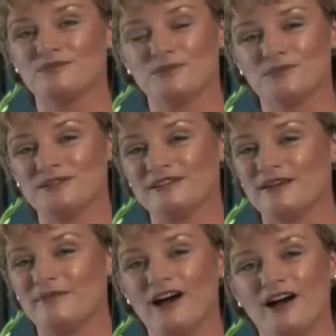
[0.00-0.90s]
important to
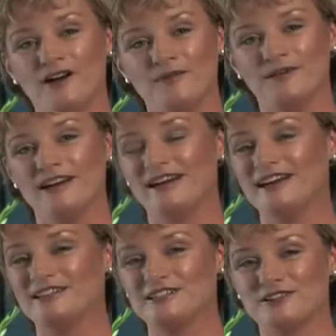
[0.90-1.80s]
them at home,
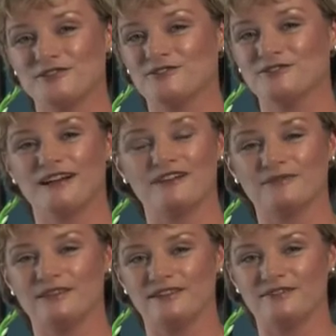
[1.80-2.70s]
at school and
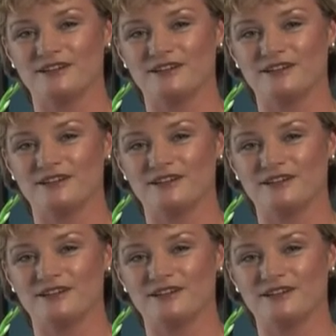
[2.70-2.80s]
with their